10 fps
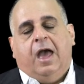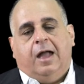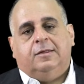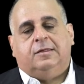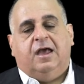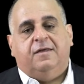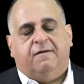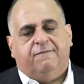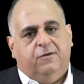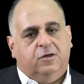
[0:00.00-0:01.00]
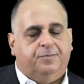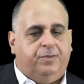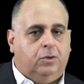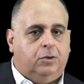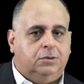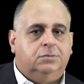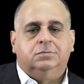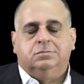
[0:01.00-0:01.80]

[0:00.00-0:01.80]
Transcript: and say that firstborn,